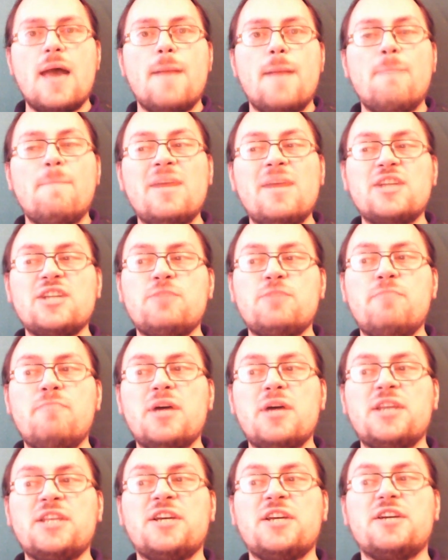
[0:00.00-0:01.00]
much
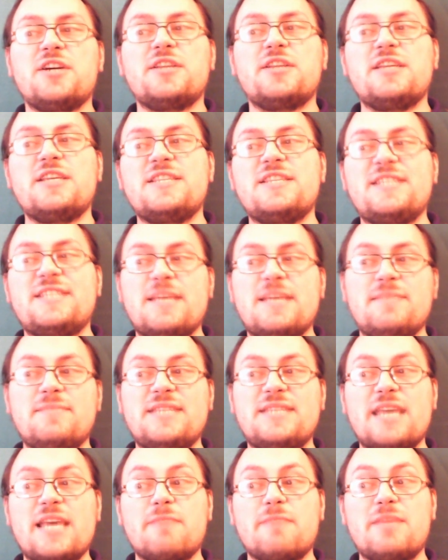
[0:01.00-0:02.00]
butthurt in some
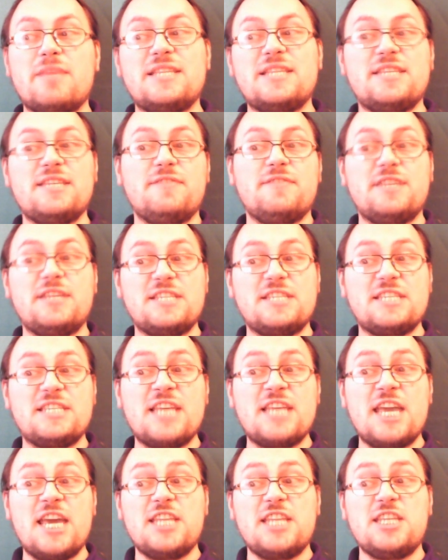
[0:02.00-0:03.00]
segments of the
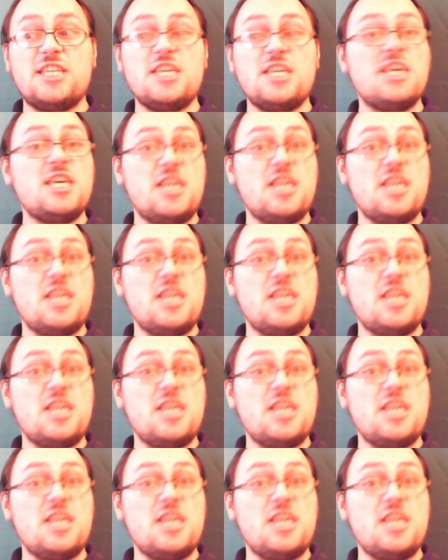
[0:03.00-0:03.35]
society,